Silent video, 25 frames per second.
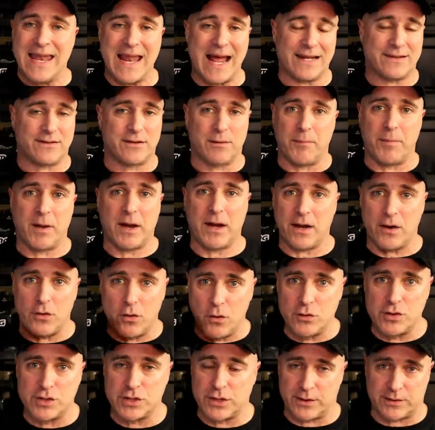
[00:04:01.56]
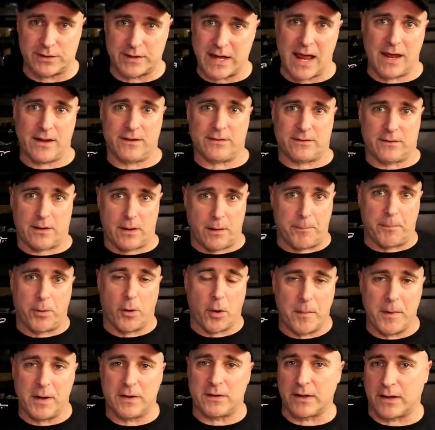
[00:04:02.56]
not somebody who just has a
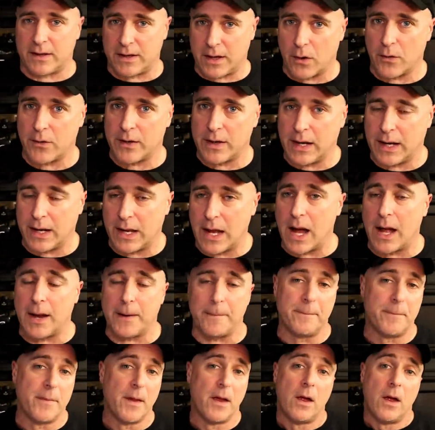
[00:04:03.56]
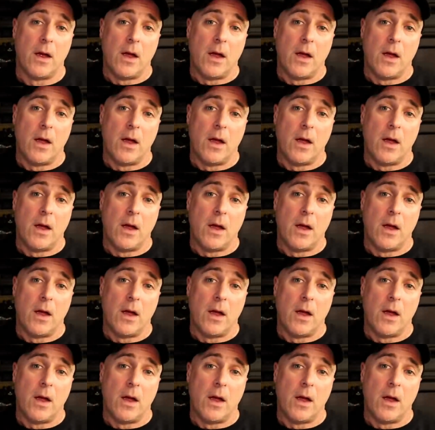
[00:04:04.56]
permit to carry a gun.